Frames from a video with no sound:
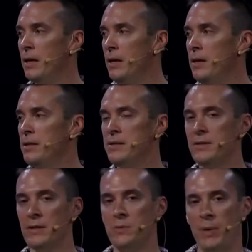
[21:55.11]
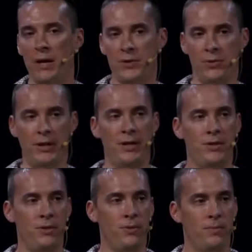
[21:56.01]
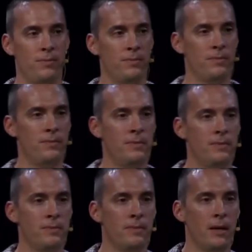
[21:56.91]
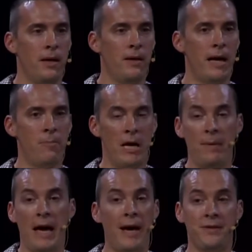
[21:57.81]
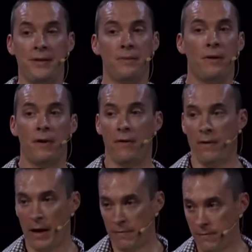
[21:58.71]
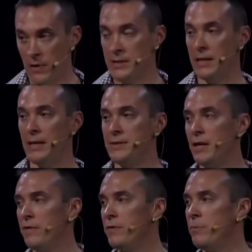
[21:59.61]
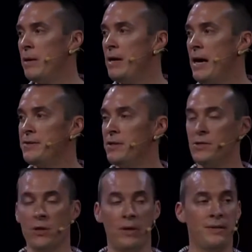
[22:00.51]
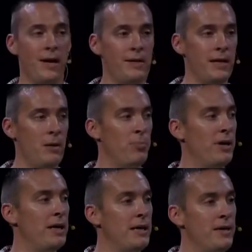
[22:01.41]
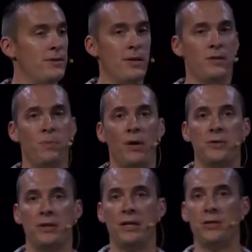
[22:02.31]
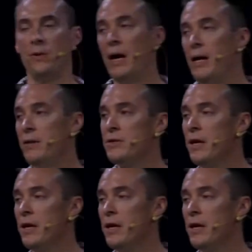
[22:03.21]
This is a spiritual issue that maybe hasn't fronted itself or maybe hasn't shown its head yet, but it is a spiritual issue. There's another